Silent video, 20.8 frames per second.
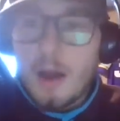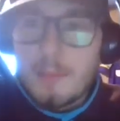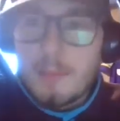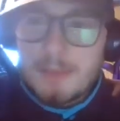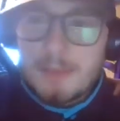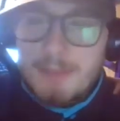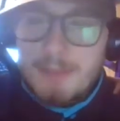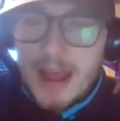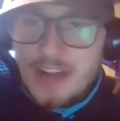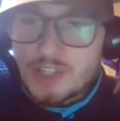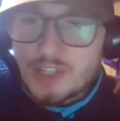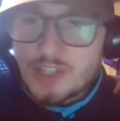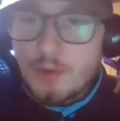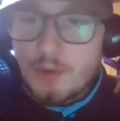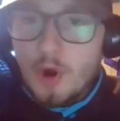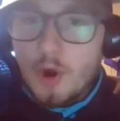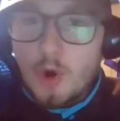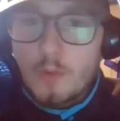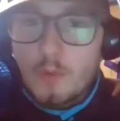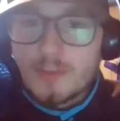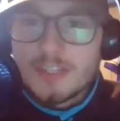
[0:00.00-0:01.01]
mean, Patrick
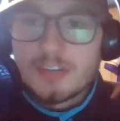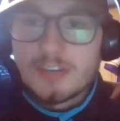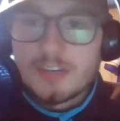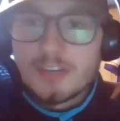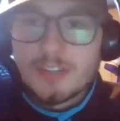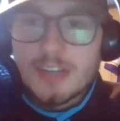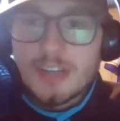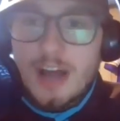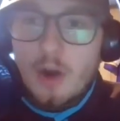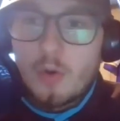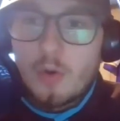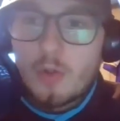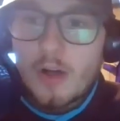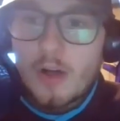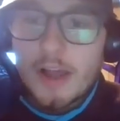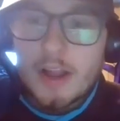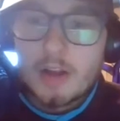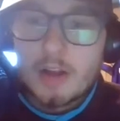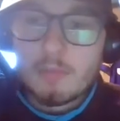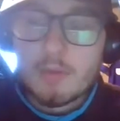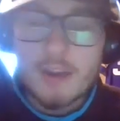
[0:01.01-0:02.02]
Mahomes deal is an
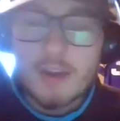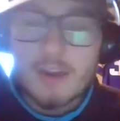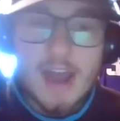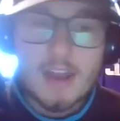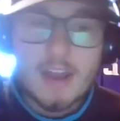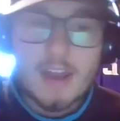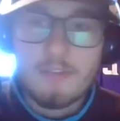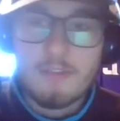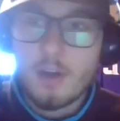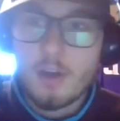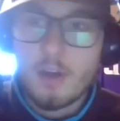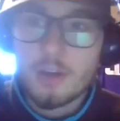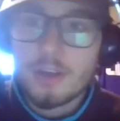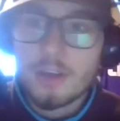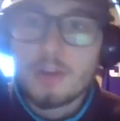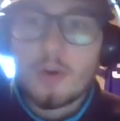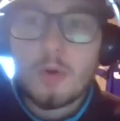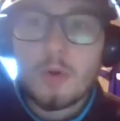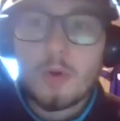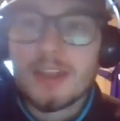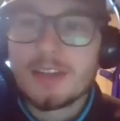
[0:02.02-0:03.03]
outlier, but NFL,
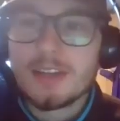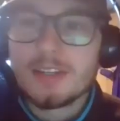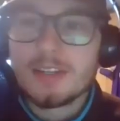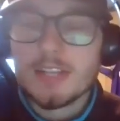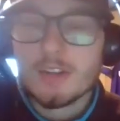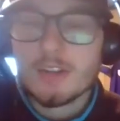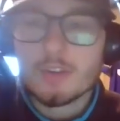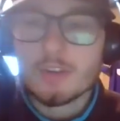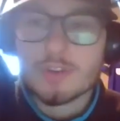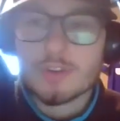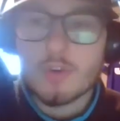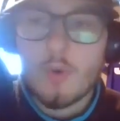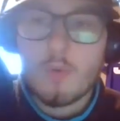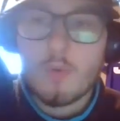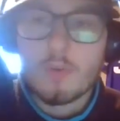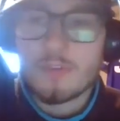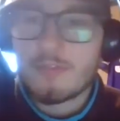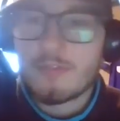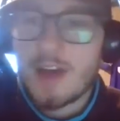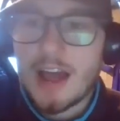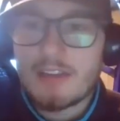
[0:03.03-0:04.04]
you don't get deals
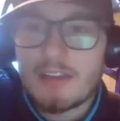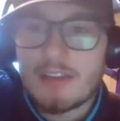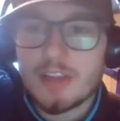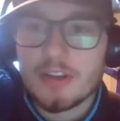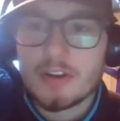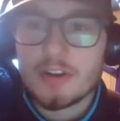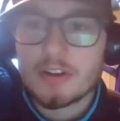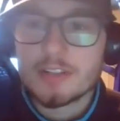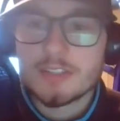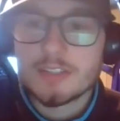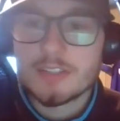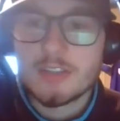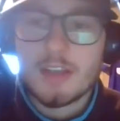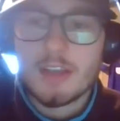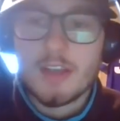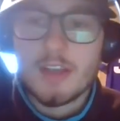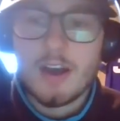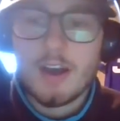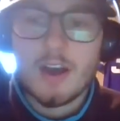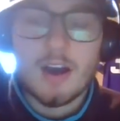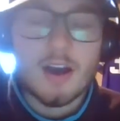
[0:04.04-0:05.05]
over 5 years.
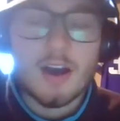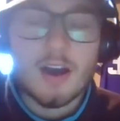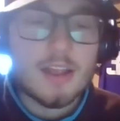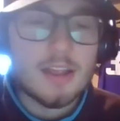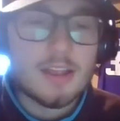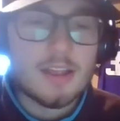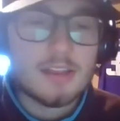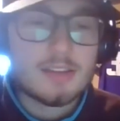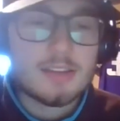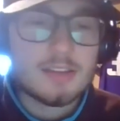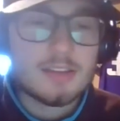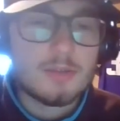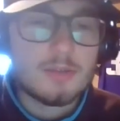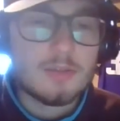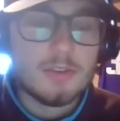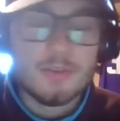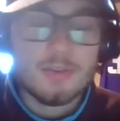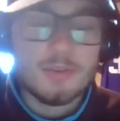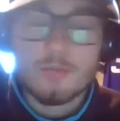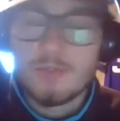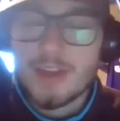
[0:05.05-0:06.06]
It's
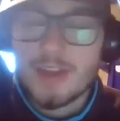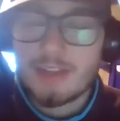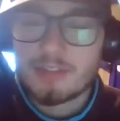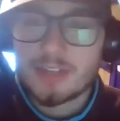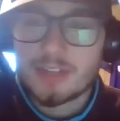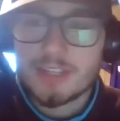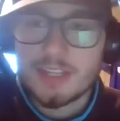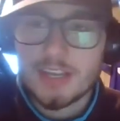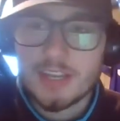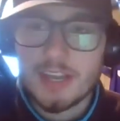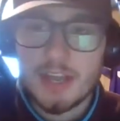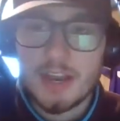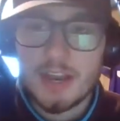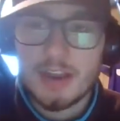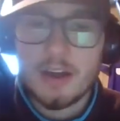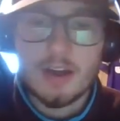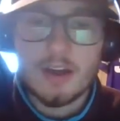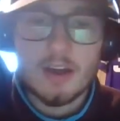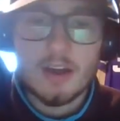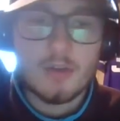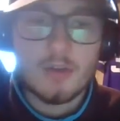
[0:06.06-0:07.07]
you never see it
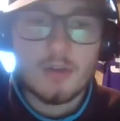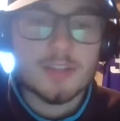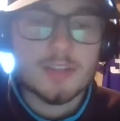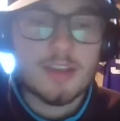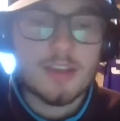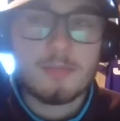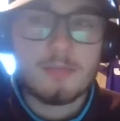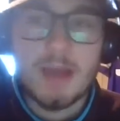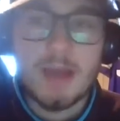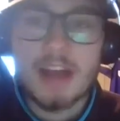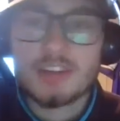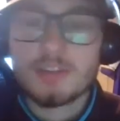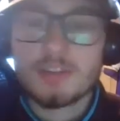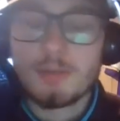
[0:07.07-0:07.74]
outside of Patrick